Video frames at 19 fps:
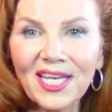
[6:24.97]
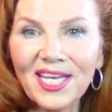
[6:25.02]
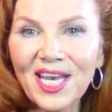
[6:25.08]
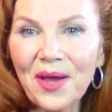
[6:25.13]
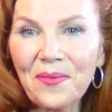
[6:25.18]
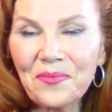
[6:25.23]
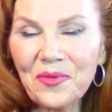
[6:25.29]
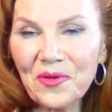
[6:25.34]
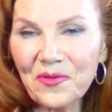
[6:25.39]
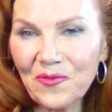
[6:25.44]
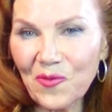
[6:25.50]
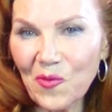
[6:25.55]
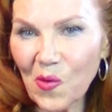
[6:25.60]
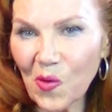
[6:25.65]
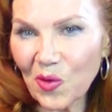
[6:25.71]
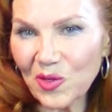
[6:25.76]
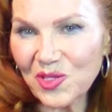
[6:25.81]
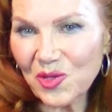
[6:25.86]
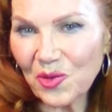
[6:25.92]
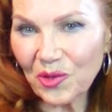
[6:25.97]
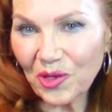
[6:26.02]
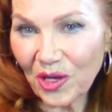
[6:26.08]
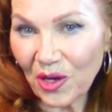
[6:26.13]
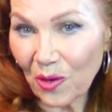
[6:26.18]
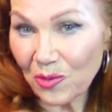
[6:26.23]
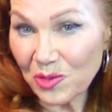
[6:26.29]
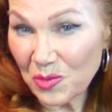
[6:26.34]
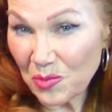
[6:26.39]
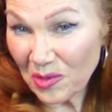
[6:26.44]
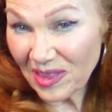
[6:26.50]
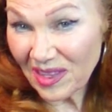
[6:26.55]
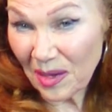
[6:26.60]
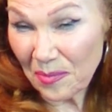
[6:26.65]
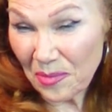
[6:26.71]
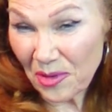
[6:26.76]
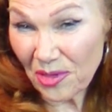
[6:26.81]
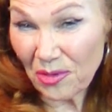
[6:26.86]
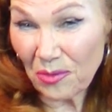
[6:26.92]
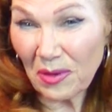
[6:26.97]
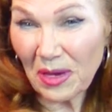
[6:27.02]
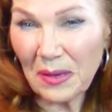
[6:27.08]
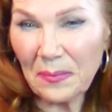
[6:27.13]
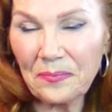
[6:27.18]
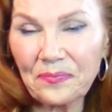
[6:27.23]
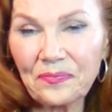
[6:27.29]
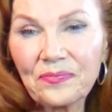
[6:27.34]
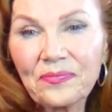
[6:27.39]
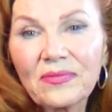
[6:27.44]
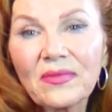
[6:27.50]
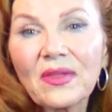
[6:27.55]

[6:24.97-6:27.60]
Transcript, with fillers: number four sort of goes with number three.